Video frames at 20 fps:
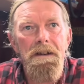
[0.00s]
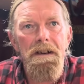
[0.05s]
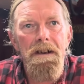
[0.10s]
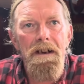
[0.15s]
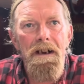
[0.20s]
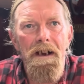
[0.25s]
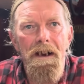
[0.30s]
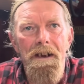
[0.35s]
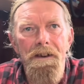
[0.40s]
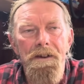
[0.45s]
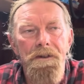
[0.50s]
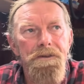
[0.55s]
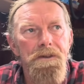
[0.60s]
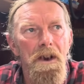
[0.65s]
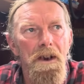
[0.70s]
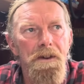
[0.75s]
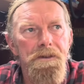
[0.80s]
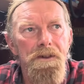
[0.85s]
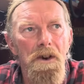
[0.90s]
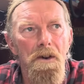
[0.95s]
I had
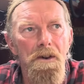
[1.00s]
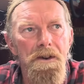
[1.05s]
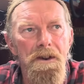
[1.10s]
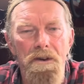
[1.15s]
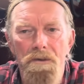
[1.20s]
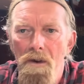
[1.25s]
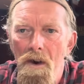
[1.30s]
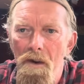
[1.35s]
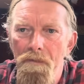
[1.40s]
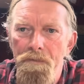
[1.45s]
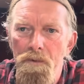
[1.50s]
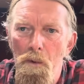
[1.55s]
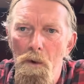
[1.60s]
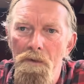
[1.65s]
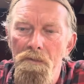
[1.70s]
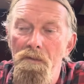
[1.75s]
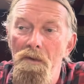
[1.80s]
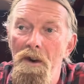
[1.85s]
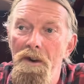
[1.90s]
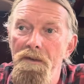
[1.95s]
a Thornycroft
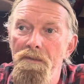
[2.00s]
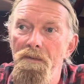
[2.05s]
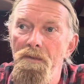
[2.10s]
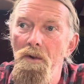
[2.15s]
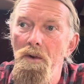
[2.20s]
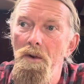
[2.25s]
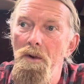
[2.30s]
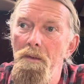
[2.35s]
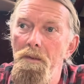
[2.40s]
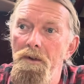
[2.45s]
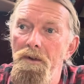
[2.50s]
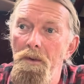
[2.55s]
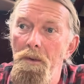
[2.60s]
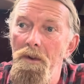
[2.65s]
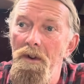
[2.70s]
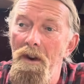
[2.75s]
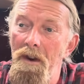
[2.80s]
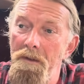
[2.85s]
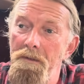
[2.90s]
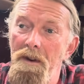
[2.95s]
154, which was,
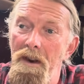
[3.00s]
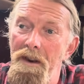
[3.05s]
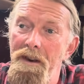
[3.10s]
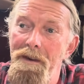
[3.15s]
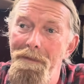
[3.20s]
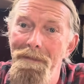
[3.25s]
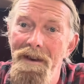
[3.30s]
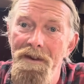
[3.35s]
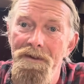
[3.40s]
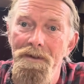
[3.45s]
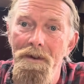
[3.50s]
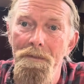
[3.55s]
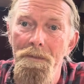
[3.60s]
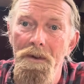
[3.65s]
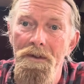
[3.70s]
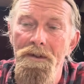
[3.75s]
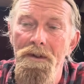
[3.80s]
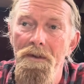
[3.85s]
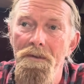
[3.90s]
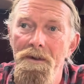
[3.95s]
I'd imagine,
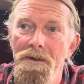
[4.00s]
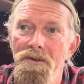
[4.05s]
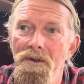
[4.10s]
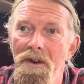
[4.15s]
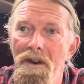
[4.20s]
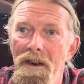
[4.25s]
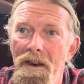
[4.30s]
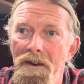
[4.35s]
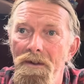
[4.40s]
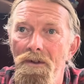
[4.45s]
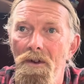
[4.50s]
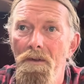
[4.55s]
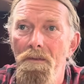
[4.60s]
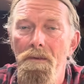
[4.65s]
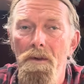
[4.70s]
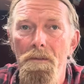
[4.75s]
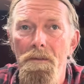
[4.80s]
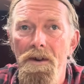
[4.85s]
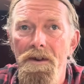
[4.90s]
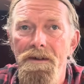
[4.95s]
was the original engine
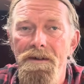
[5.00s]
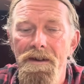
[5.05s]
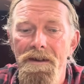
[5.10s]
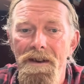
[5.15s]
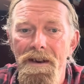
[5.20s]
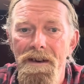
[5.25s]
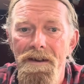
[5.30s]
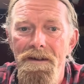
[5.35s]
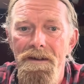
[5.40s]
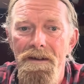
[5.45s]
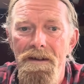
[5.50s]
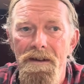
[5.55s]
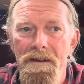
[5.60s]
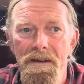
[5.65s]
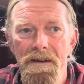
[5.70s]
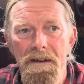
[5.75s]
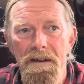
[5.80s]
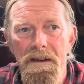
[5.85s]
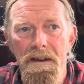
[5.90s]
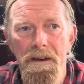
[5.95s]
from 1980.
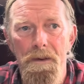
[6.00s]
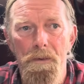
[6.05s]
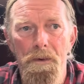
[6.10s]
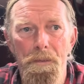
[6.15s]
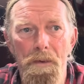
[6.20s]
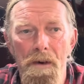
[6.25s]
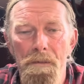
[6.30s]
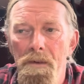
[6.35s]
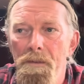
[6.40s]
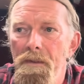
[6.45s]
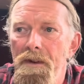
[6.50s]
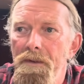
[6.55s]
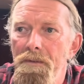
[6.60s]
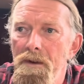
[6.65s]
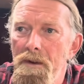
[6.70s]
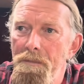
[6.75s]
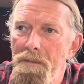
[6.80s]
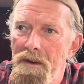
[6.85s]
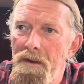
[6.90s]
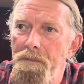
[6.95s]
It was probably
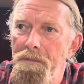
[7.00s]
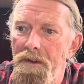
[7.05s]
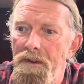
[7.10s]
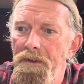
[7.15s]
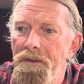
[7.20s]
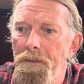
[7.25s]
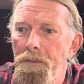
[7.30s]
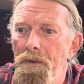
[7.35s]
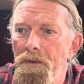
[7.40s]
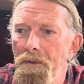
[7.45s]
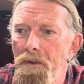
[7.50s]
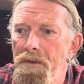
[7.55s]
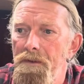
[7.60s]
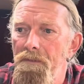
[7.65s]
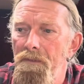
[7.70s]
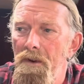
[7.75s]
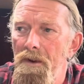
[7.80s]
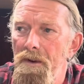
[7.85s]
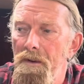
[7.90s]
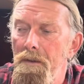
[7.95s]
rebuilt because it was running
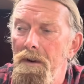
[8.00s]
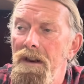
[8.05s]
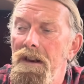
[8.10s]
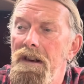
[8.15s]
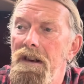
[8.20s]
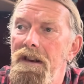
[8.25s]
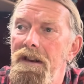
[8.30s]
very well.